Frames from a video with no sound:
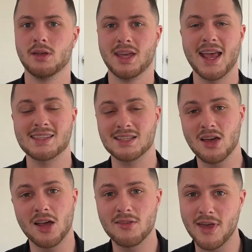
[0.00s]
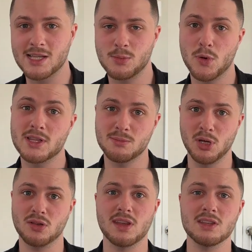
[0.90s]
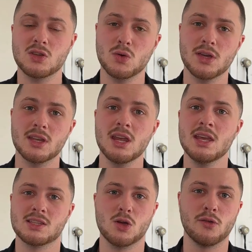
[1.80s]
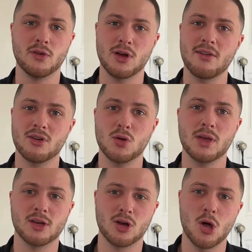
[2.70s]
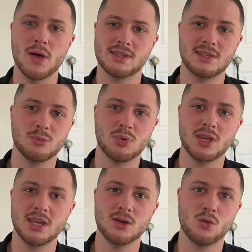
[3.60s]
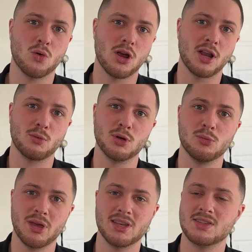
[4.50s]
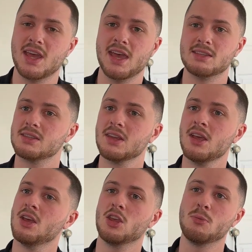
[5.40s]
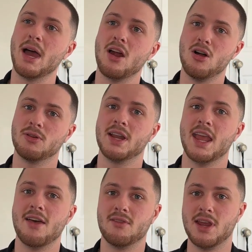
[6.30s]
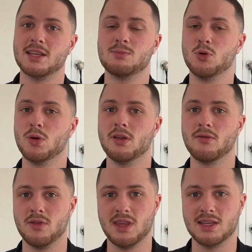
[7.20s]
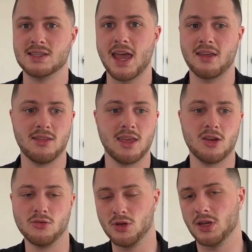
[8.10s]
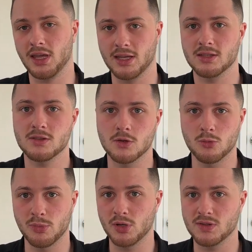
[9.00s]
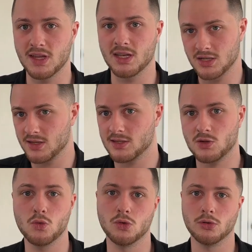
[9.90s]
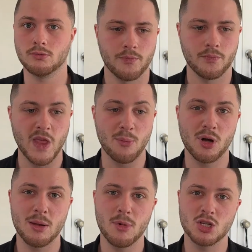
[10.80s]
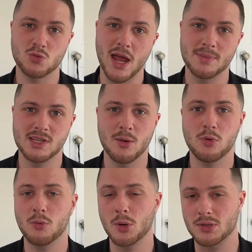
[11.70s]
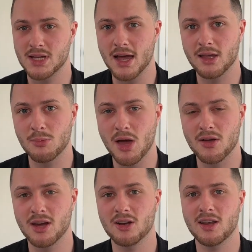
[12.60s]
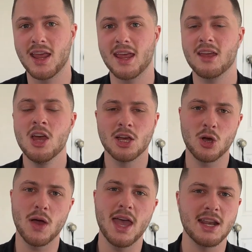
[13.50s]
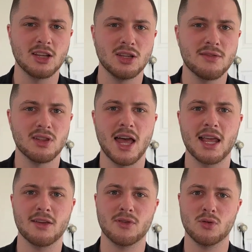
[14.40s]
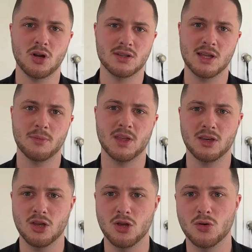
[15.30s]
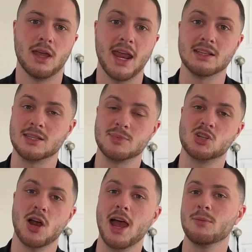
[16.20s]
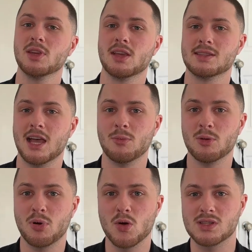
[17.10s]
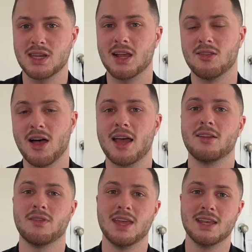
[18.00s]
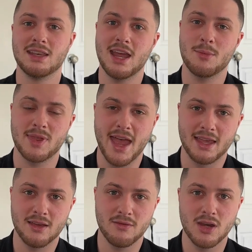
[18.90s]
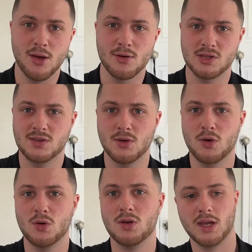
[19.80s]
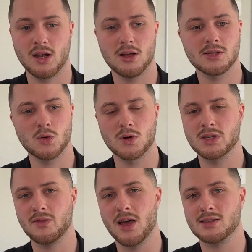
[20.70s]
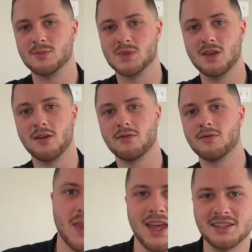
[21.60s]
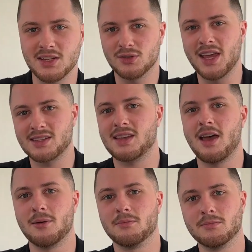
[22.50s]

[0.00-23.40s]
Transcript: It has a ton of exploits built into it, so if you're ever doing your OSCP or on a real pen test, you might already have an exploit for the exact thing you're looking into built into this tool. That pretty much wraps up what we were talking about here today. Go ahead and leave a like if you learned something new and subscribe because I'll be posting a lot of in-depth hacking videos soon and all sorts of awesome stuff. Until next time.